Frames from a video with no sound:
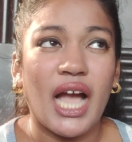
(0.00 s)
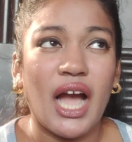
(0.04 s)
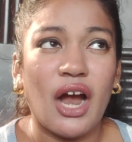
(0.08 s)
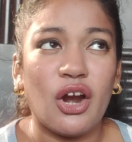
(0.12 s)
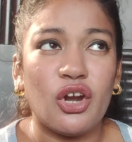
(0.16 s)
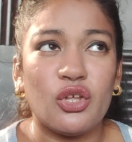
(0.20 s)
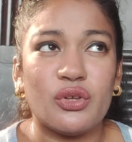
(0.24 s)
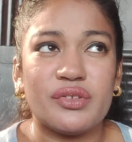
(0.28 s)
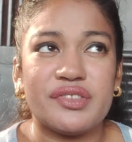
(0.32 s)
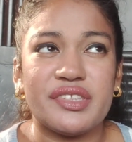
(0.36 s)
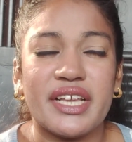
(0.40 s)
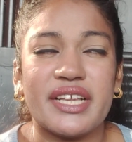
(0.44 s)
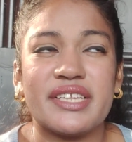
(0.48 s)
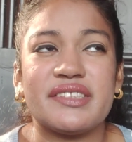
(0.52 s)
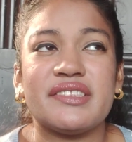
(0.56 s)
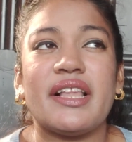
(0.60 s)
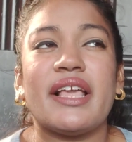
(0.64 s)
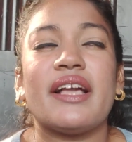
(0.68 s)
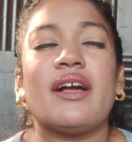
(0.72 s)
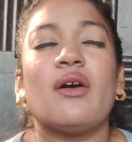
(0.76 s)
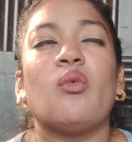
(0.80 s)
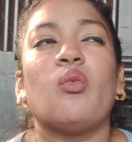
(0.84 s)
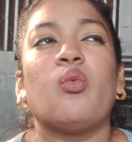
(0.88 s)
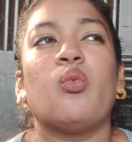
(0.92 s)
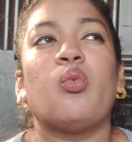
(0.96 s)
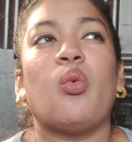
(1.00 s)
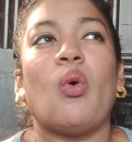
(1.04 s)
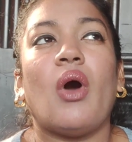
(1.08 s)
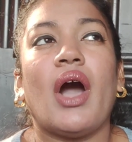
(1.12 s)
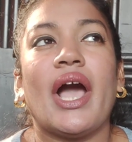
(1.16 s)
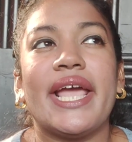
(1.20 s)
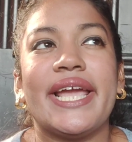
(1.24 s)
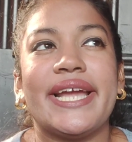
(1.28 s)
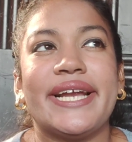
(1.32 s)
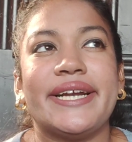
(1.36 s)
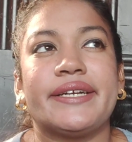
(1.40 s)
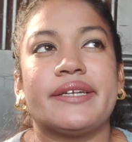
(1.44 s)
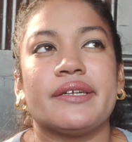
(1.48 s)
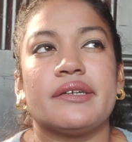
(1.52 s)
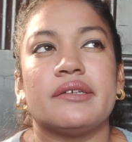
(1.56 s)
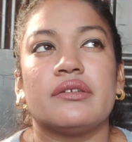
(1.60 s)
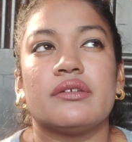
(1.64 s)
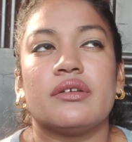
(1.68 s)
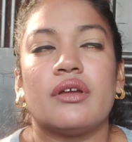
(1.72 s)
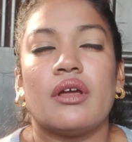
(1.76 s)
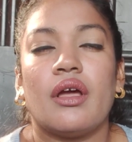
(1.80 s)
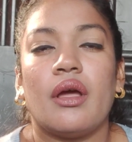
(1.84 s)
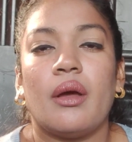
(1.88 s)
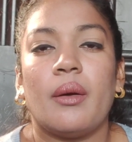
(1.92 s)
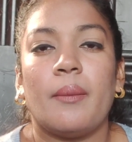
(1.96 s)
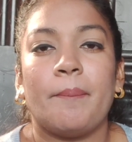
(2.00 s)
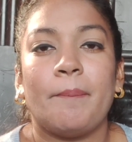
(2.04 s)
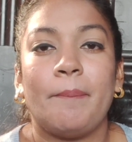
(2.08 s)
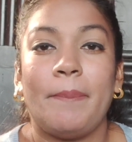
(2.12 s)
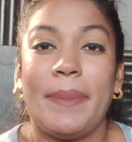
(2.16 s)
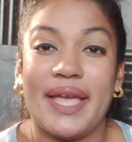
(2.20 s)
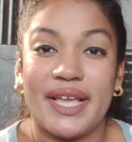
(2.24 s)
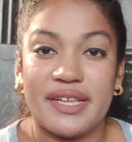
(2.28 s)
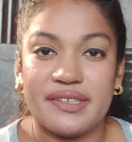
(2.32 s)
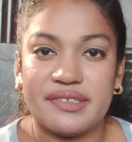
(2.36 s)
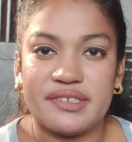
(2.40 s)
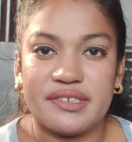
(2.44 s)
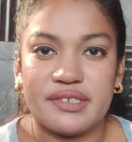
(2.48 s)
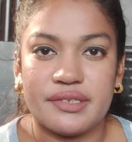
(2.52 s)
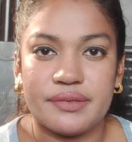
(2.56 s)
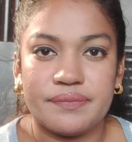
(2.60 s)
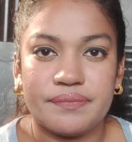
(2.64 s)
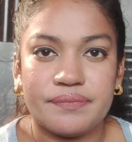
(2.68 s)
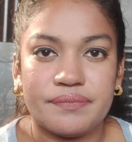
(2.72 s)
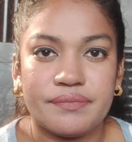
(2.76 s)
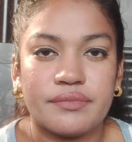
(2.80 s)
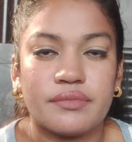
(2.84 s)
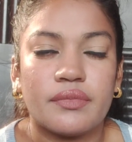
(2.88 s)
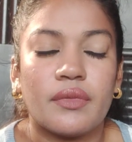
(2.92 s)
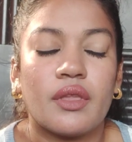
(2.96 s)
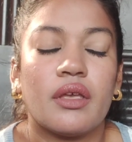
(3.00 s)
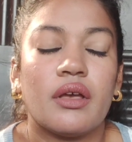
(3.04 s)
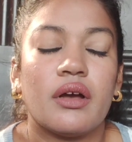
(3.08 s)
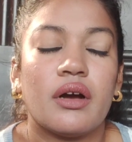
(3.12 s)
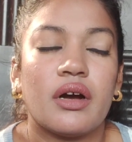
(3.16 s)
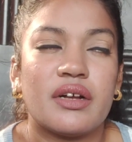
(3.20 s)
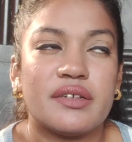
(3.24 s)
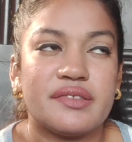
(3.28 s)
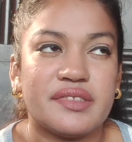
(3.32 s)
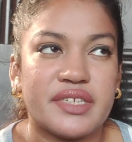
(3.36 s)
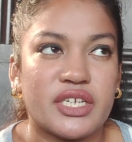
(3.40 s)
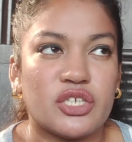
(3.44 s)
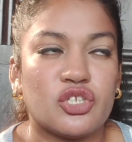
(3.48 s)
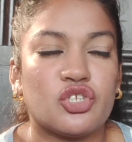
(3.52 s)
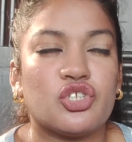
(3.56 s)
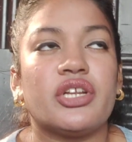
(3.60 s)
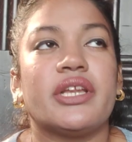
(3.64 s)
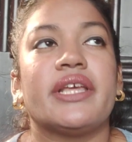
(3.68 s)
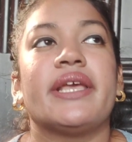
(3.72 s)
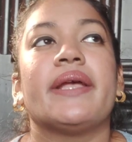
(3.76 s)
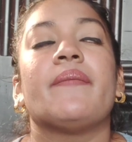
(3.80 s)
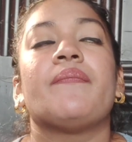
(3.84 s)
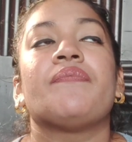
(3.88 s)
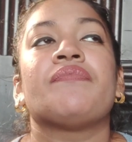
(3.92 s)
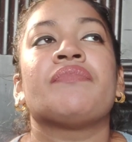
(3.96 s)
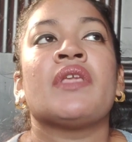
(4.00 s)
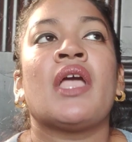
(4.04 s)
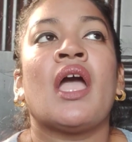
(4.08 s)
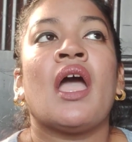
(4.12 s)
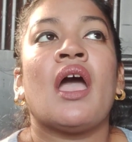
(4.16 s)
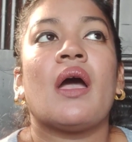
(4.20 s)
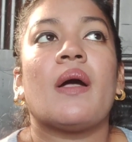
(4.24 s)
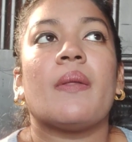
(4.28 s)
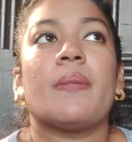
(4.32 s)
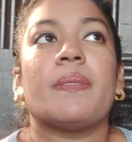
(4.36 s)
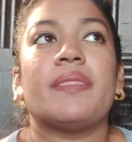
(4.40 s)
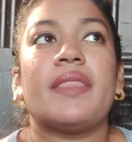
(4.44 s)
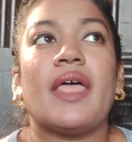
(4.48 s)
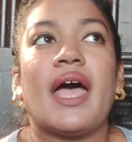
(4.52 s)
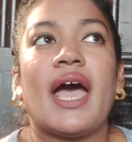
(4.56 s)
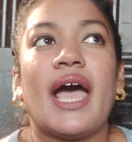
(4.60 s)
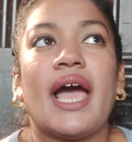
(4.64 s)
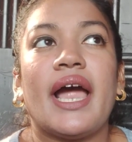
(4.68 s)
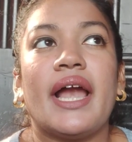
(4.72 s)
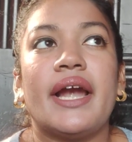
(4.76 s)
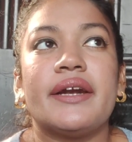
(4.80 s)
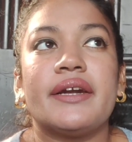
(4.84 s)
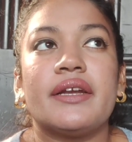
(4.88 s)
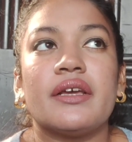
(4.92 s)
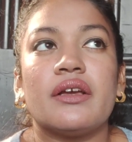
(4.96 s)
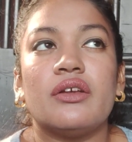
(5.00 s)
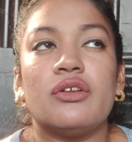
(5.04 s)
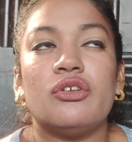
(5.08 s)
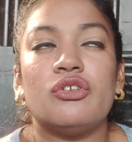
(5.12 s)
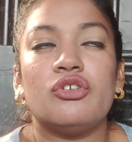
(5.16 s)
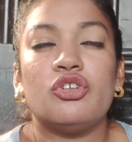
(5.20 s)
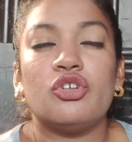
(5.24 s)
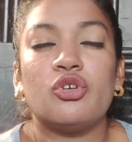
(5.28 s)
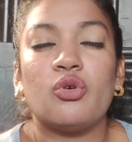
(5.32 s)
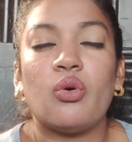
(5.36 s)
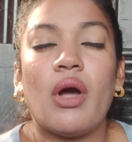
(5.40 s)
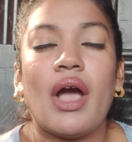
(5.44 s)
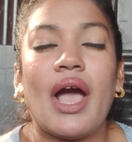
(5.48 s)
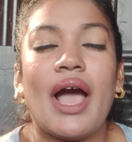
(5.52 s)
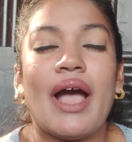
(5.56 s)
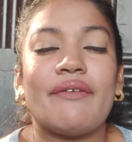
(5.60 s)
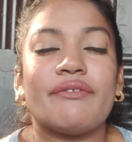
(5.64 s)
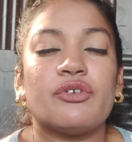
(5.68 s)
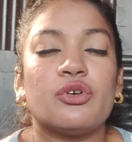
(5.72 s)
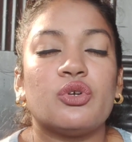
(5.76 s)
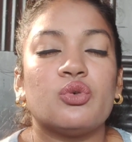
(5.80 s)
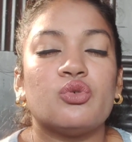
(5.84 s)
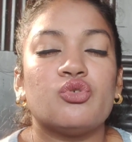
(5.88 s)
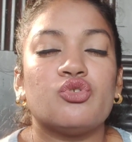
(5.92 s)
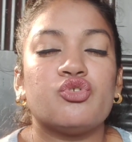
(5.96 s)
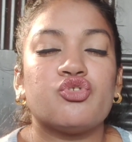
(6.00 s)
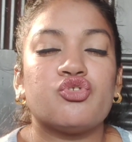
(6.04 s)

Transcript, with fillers: how do you say it's like a white paste essentially that you have to do